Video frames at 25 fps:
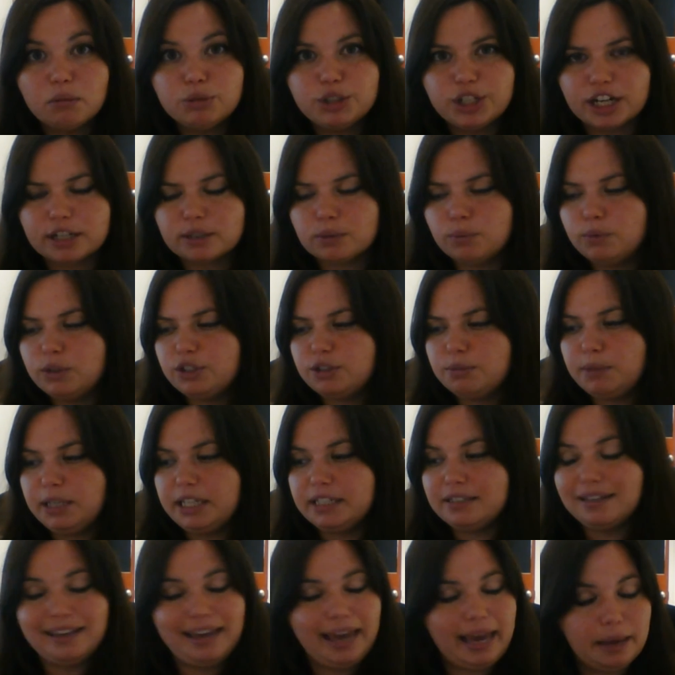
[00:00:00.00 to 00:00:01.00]
which means it
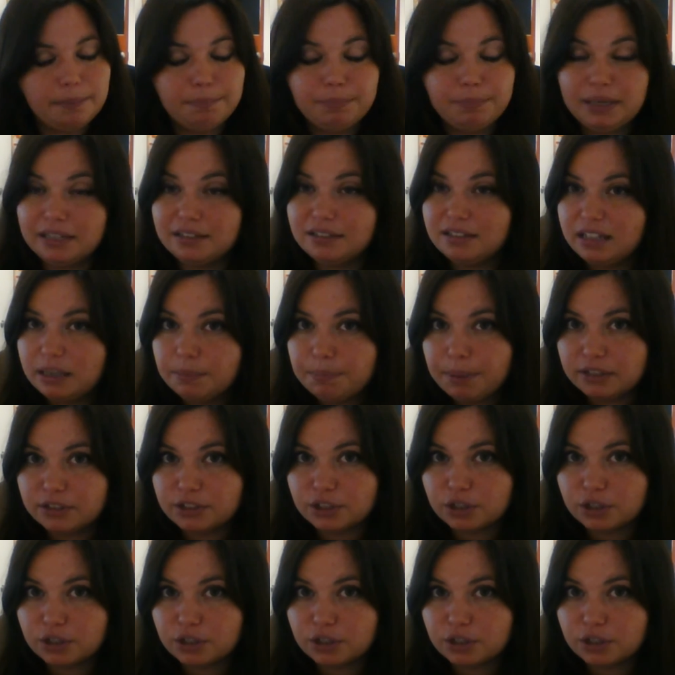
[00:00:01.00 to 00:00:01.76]
can't be a dependent